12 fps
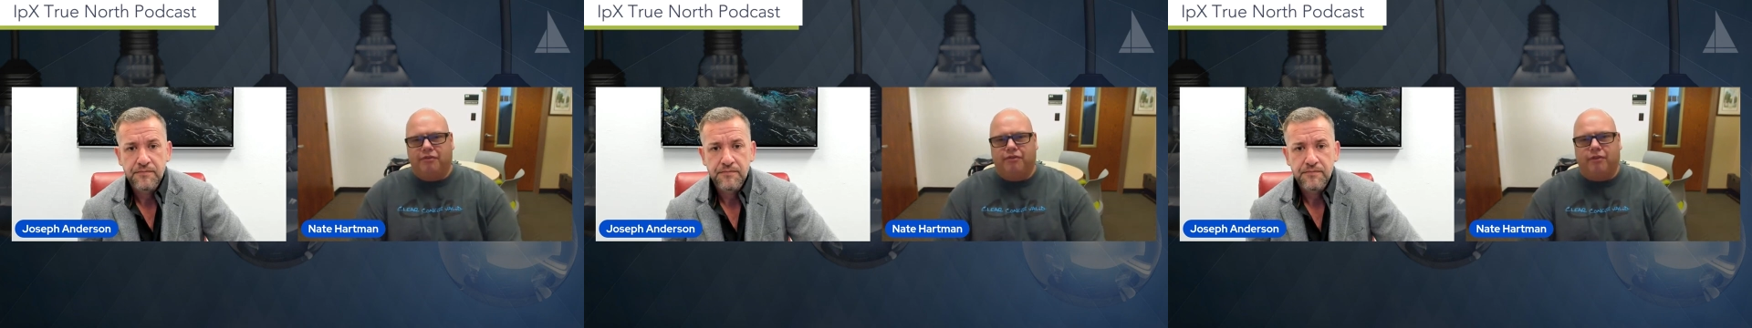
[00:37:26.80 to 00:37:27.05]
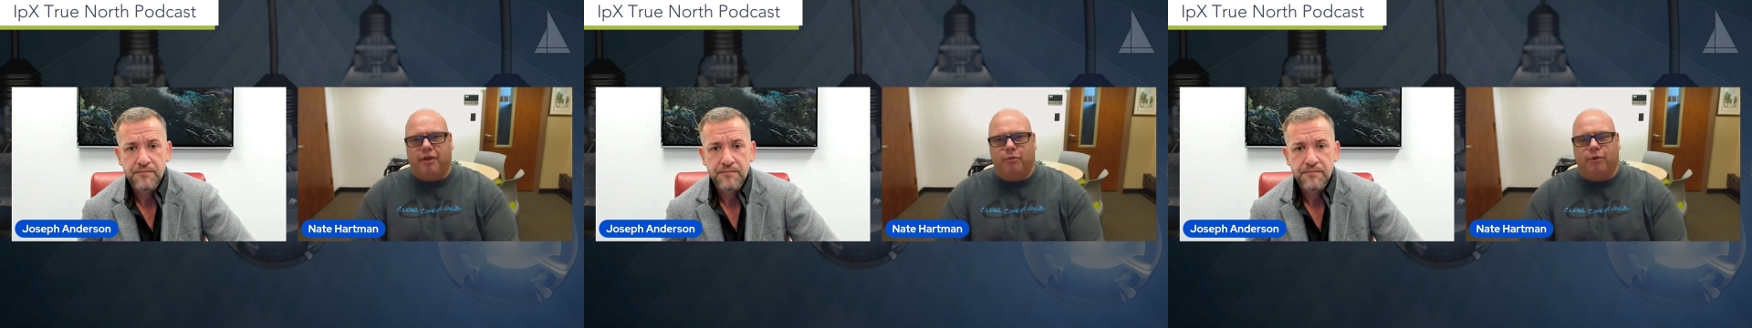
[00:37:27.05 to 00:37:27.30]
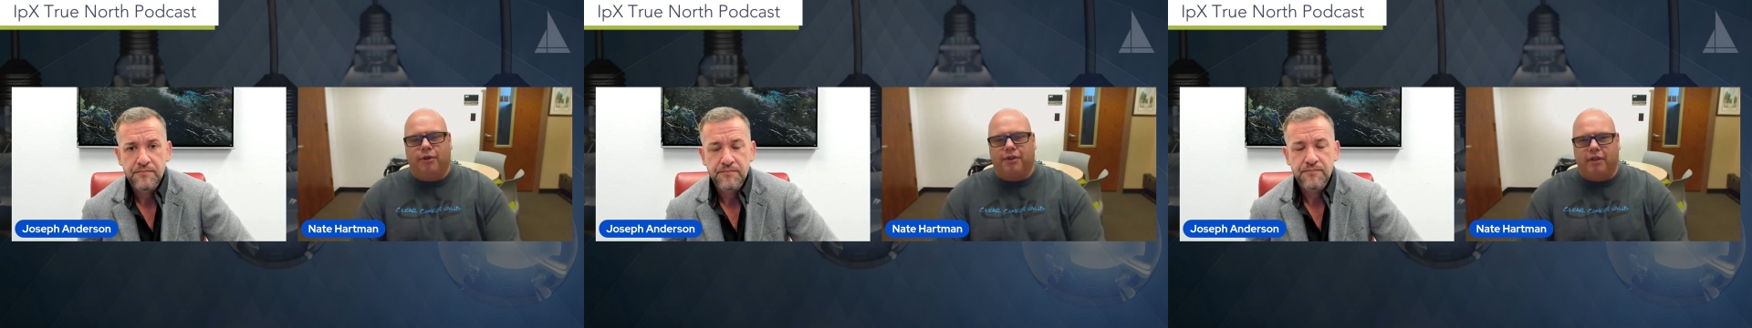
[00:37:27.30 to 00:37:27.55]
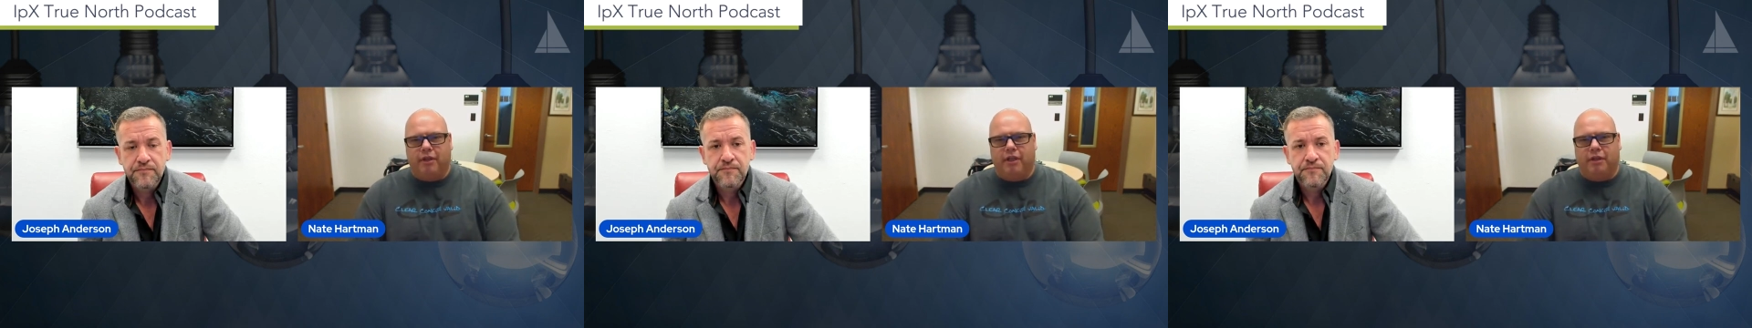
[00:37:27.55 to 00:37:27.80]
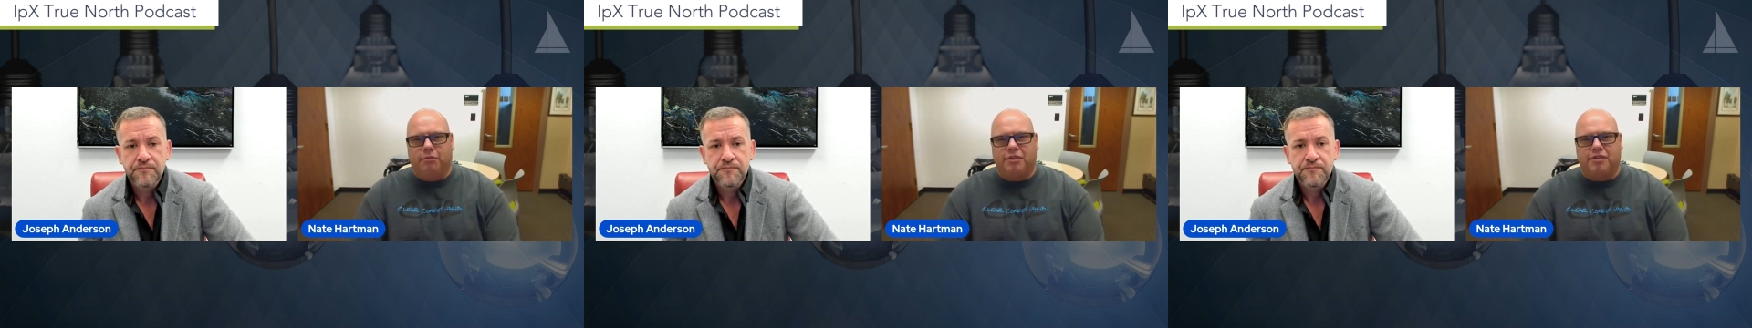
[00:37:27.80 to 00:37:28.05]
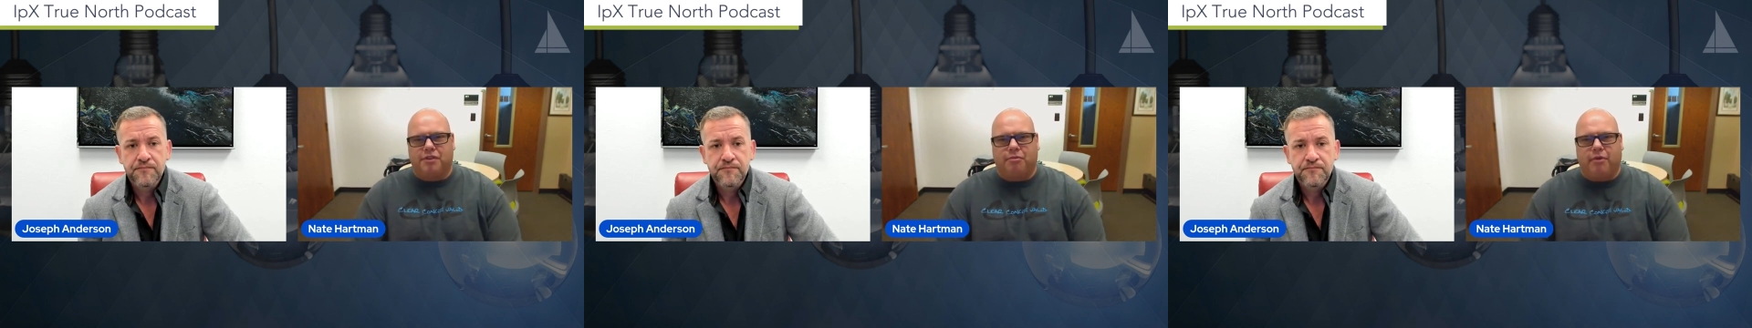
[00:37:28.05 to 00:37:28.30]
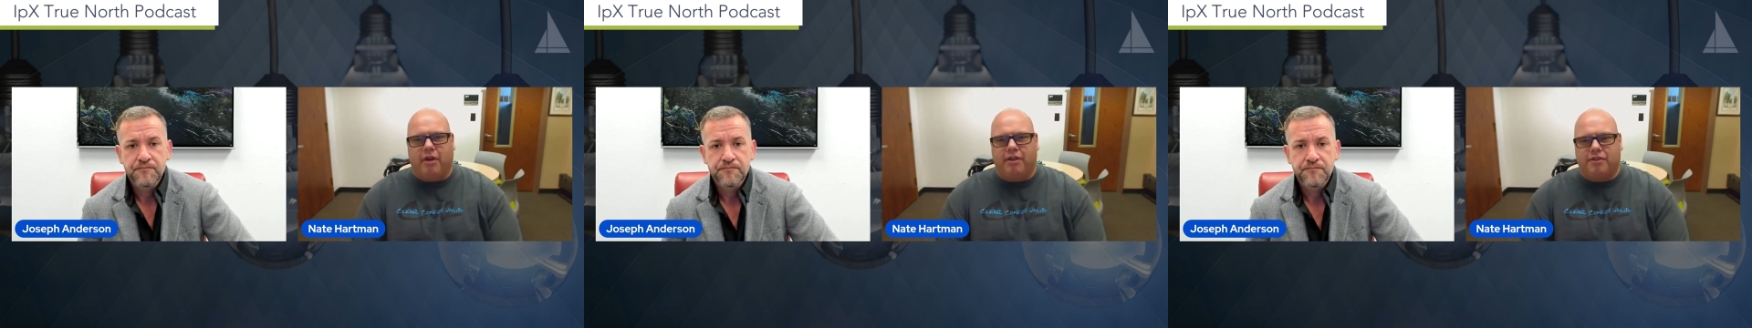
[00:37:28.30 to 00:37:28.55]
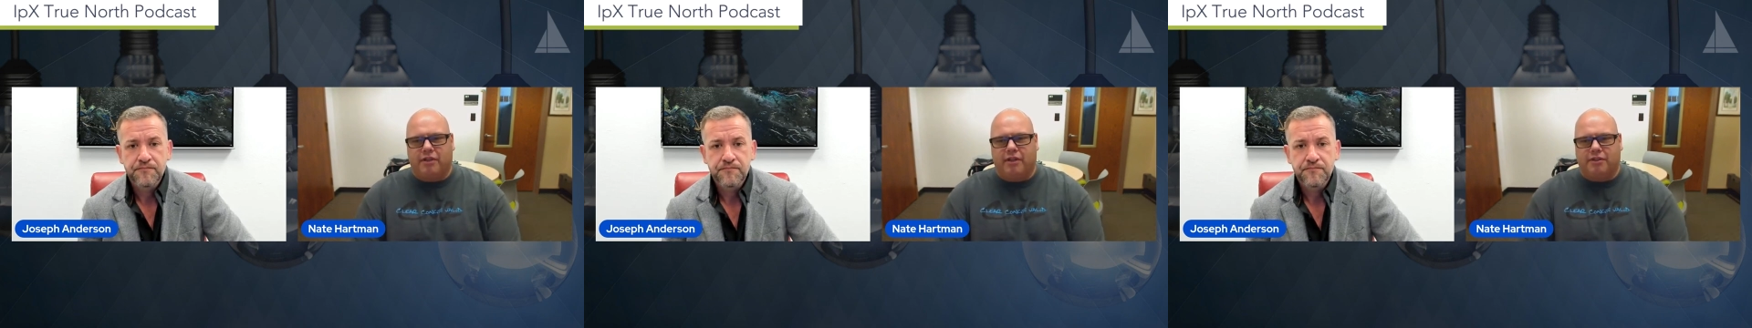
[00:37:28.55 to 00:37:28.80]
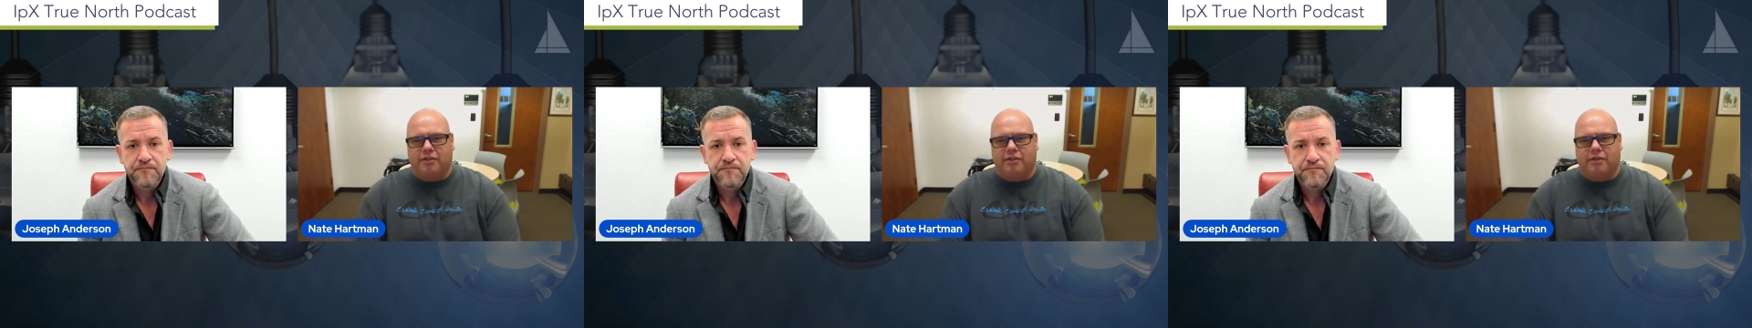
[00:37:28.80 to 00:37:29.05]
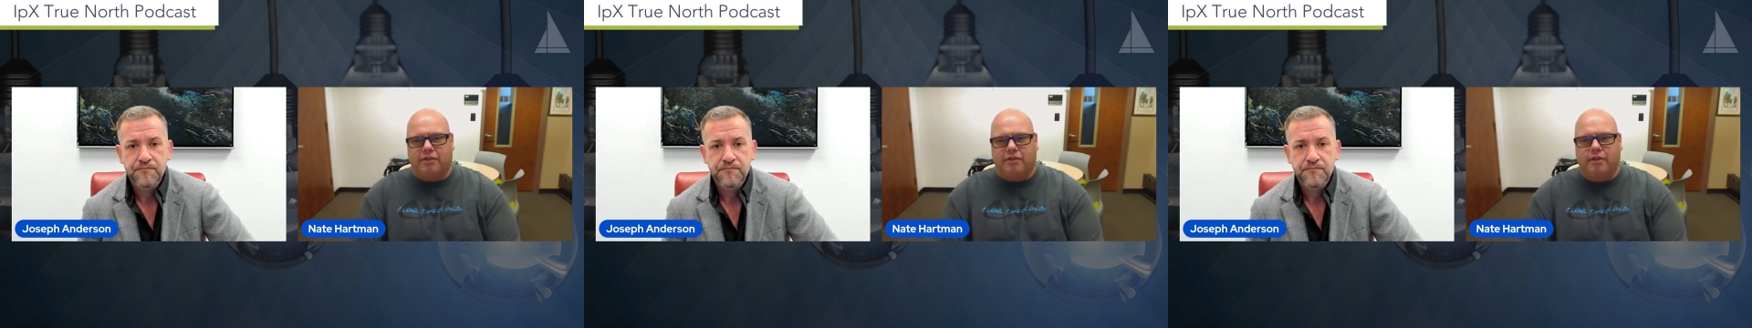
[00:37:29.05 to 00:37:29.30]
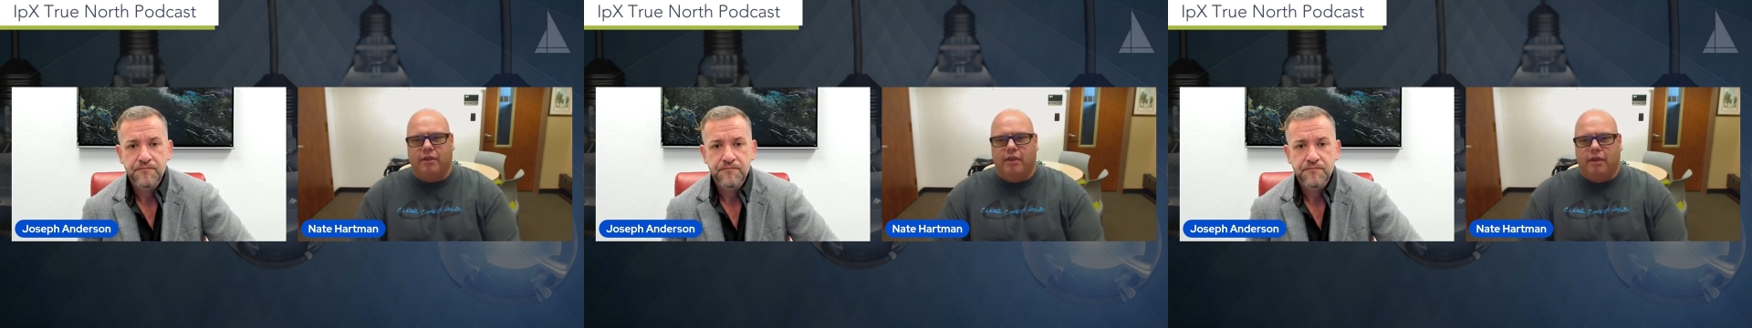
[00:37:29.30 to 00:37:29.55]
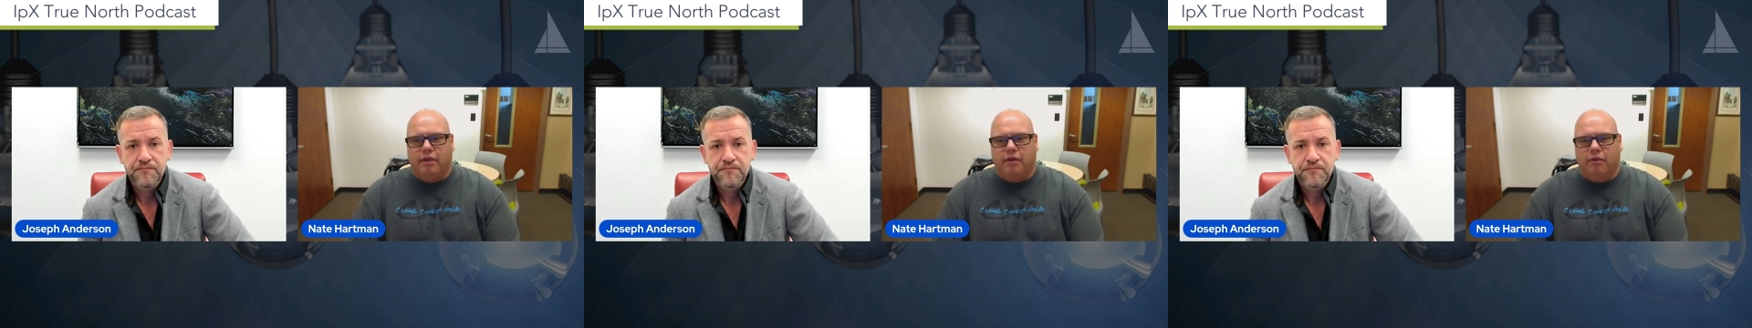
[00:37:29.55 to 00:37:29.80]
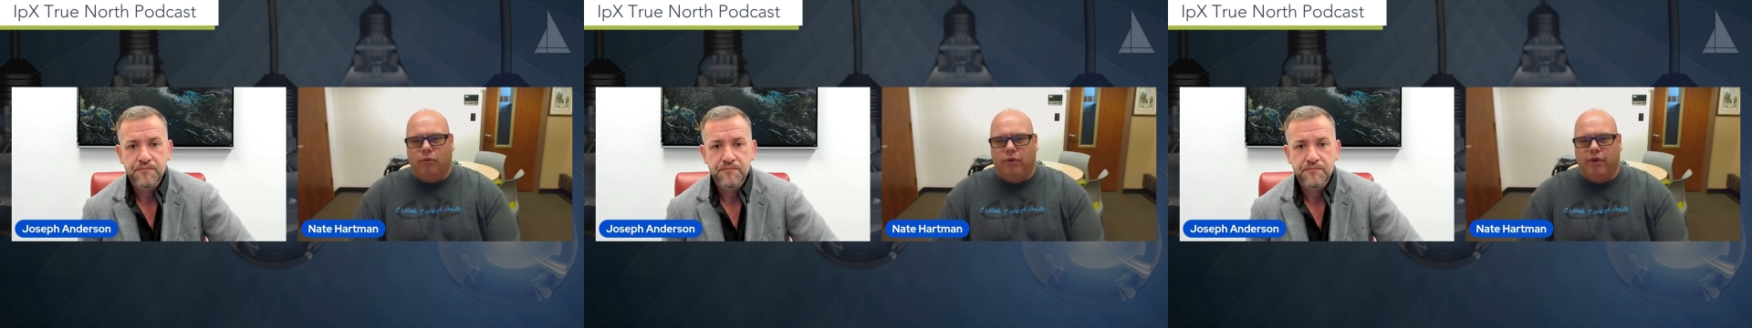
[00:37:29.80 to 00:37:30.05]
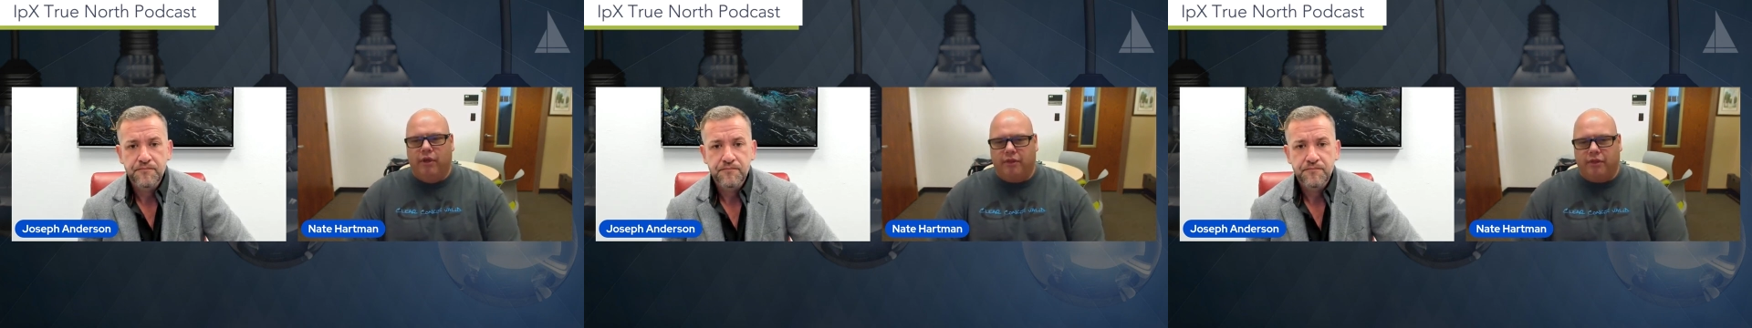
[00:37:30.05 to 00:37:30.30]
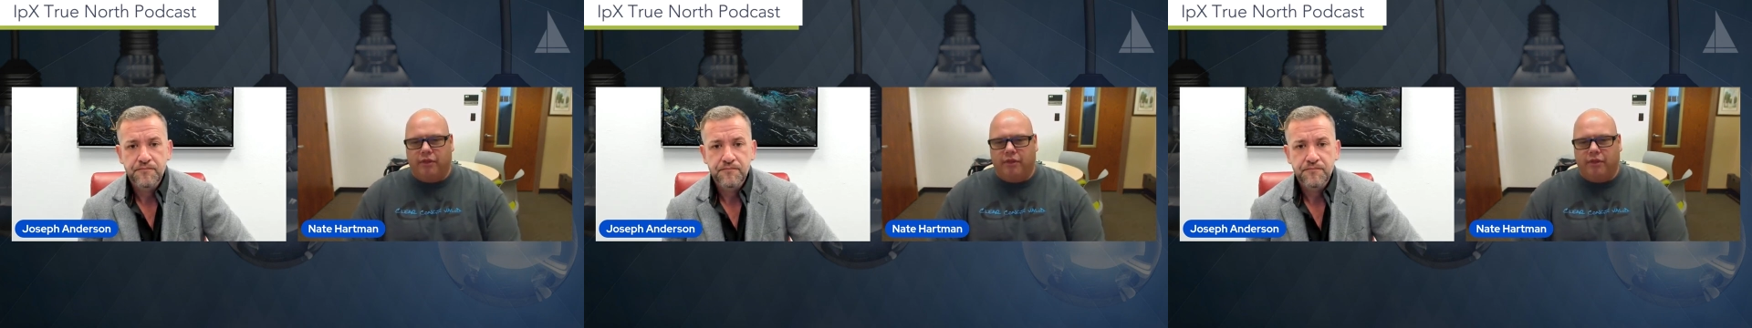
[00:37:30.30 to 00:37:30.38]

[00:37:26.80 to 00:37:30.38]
Speaker 1: framework and, and business processes with